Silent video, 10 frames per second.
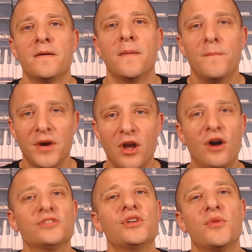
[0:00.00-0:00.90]
But
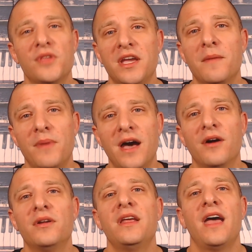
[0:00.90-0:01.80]
also think
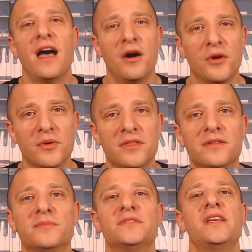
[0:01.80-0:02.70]
about
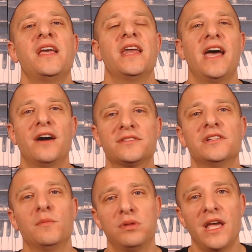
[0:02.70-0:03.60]
algorithms and how it's going
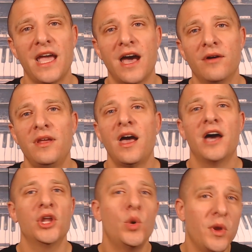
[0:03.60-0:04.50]
to play out. I
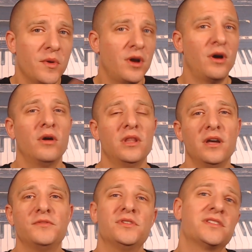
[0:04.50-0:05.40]
know we would all
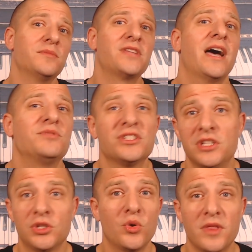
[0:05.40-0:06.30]
love to sometimes just
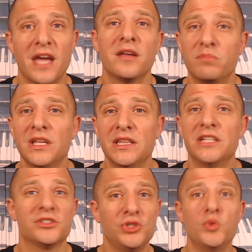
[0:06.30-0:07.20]
ignore that completely and
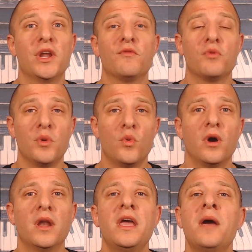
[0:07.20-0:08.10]
just do whatever we
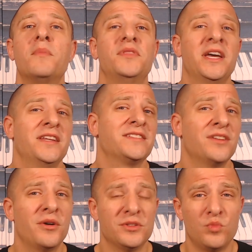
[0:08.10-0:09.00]
want, but that doesn't
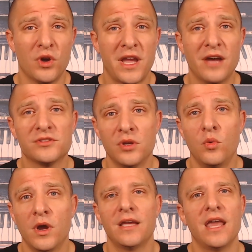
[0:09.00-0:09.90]
always work out so
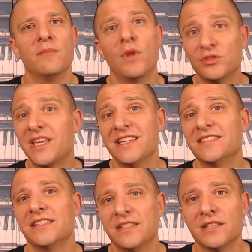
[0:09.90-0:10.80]
well. And in most cases,
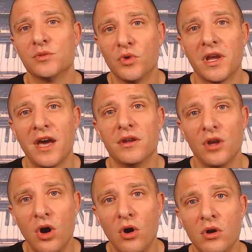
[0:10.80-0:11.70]
it doesn't work out at
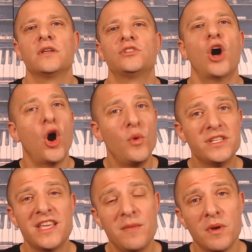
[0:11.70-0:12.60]
all. So always
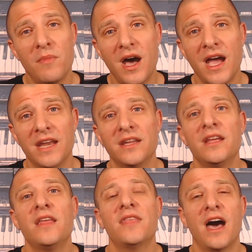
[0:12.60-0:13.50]
keep in mind
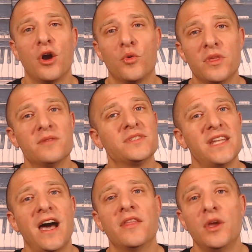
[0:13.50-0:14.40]
the algorithms and
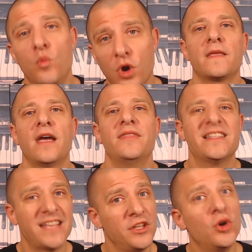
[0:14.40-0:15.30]
how they work. And that's
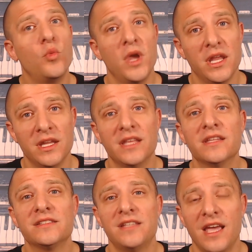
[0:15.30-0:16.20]
how you'll win in
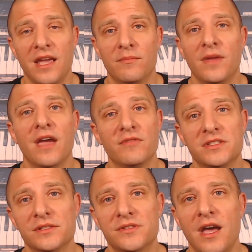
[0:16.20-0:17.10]
this game every
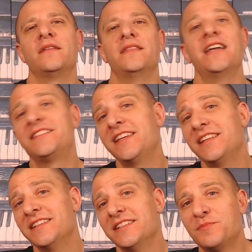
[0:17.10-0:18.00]
single time. That's
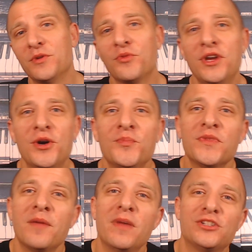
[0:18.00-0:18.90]
it. It's been real.
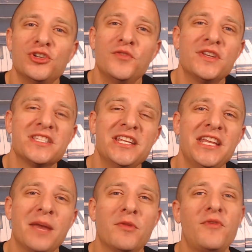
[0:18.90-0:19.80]
Make sure you visit
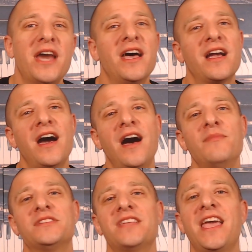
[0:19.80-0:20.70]
indieamplify.com.
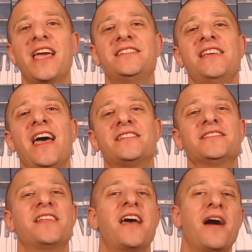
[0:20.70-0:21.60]
This is AKT
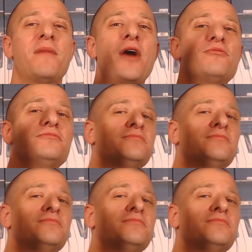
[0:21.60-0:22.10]
Action. I'm out.